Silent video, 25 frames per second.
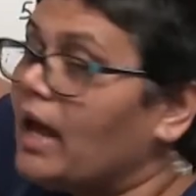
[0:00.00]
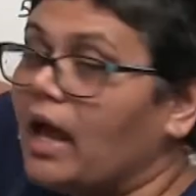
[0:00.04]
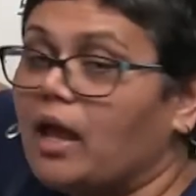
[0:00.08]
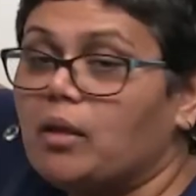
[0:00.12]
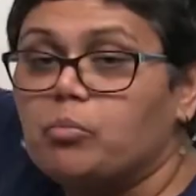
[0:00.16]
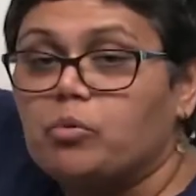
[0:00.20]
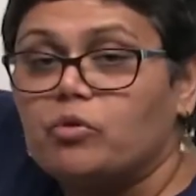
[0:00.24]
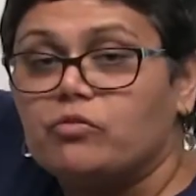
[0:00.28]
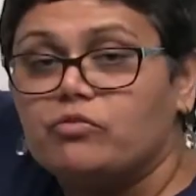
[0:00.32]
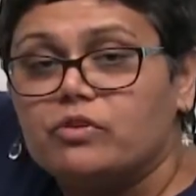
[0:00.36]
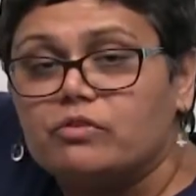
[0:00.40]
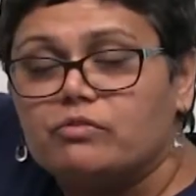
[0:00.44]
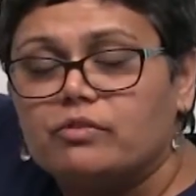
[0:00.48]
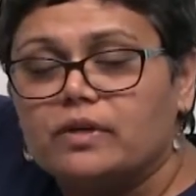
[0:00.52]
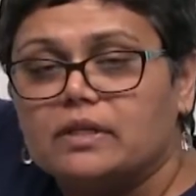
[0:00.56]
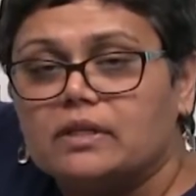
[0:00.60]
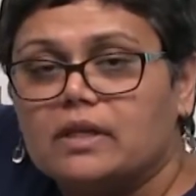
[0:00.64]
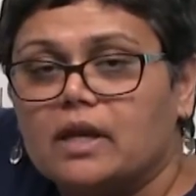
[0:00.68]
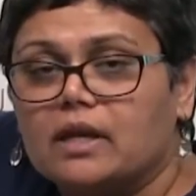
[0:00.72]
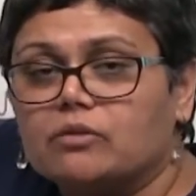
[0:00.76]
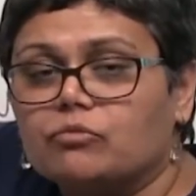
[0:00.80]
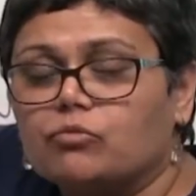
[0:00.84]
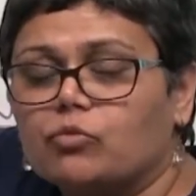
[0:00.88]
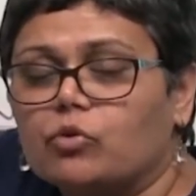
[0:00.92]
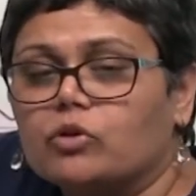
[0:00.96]
type of event
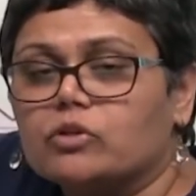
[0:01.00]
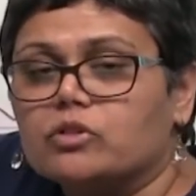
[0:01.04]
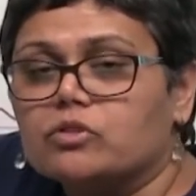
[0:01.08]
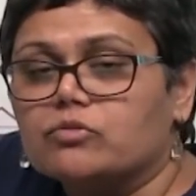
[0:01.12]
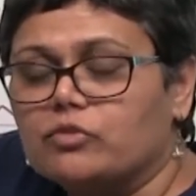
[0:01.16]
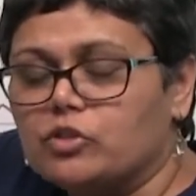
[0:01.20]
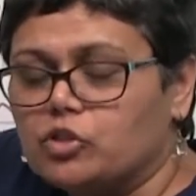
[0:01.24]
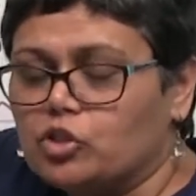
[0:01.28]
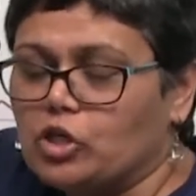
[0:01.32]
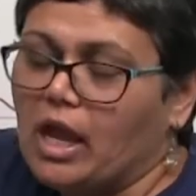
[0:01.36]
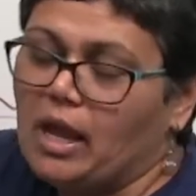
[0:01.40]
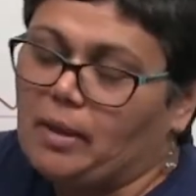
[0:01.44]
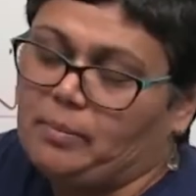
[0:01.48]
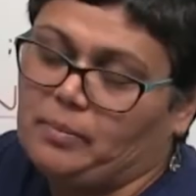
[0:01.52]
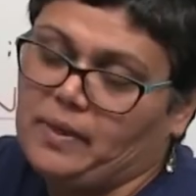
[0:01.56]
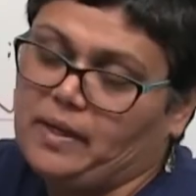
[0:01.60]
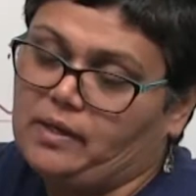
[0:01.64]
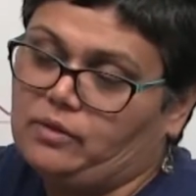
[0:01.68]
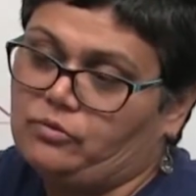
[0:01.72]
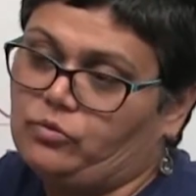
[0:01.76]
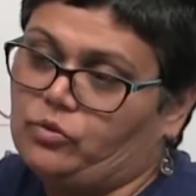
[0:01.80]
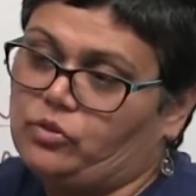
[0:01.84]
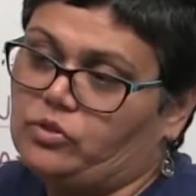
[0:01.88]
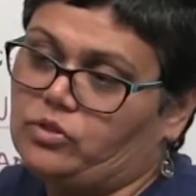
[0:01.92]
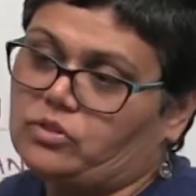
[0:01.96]
that was, which app
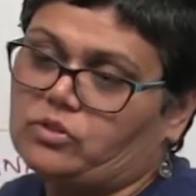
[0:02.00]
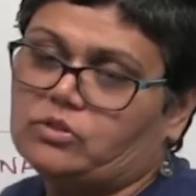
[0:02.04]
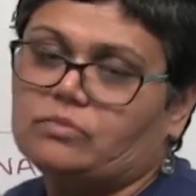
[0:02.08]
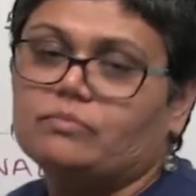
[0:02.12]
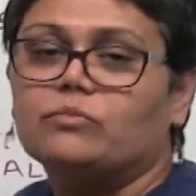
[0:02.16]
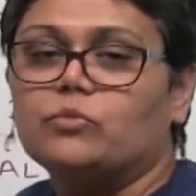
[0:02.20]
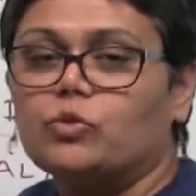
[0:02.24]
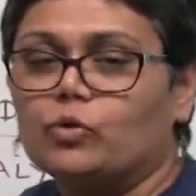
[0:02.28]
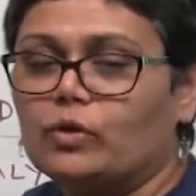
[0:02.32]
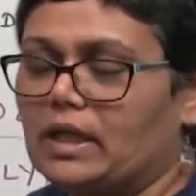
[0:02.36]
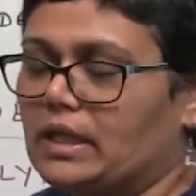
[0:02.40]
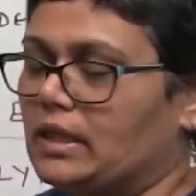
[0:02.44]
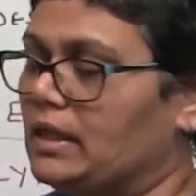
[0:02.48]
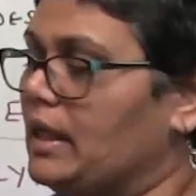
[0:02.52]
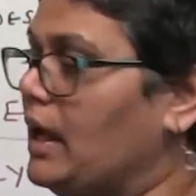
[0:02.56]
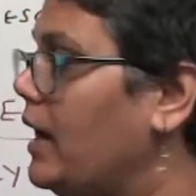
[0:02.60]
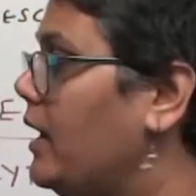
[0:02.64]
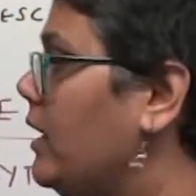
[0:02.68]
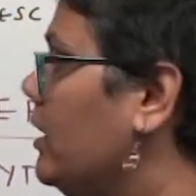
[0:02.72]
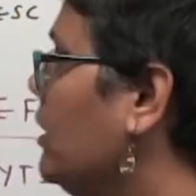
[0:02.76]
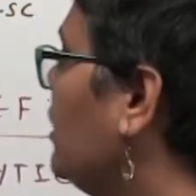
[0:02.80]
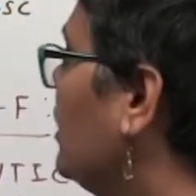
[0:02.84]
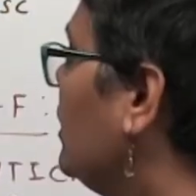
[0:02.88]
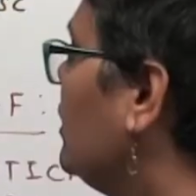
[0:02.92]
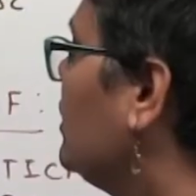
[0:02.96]
that was. You get the
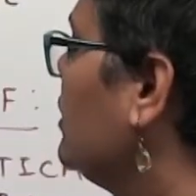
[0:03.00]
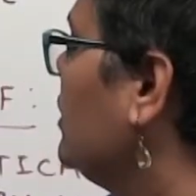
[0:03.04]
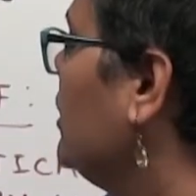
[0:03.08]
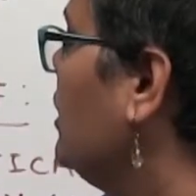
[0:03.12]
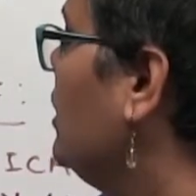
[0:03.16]
idea.